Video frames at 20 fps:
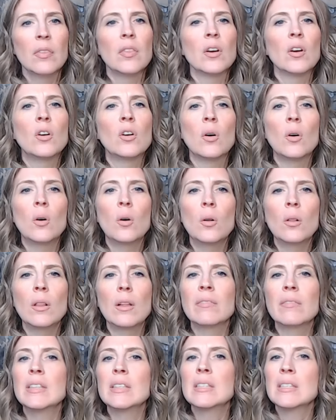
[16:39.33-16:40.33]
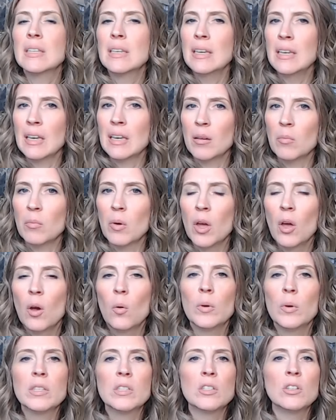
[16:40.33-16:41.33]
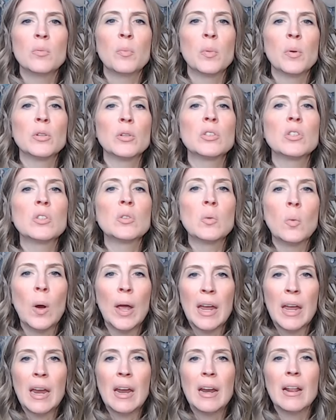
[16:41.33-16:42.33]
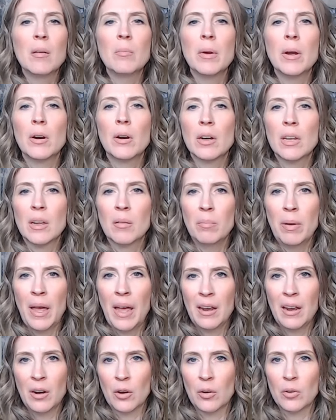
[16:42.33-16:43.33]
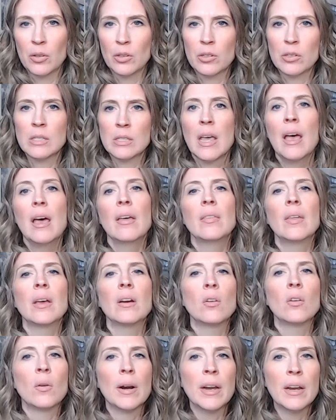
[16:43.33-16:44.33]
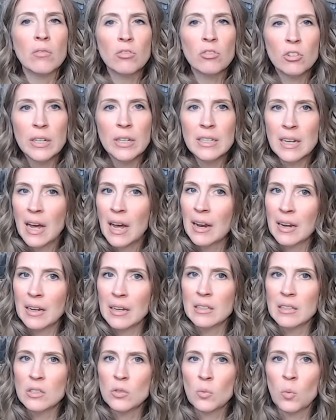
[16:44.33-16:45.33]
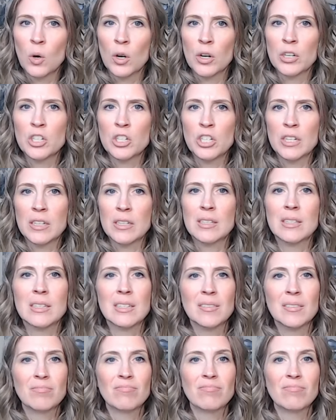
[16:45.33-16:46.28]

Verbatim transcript: the goal of the scheme was to persuade American pet owners that grain free diets weren't just